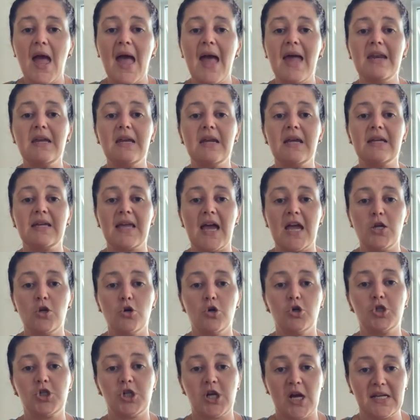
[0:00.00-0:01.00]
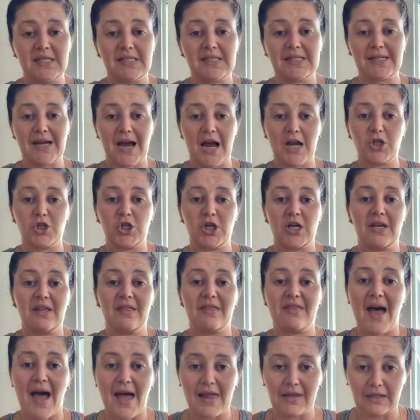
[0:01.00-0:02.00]
and get your chest
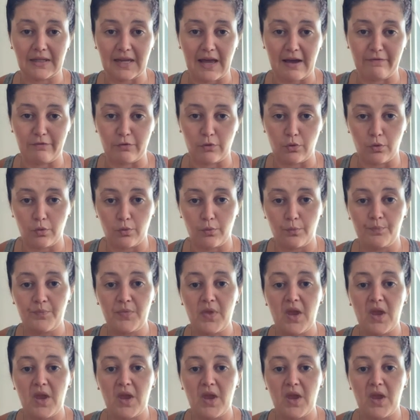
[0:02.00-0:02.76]
touching that level.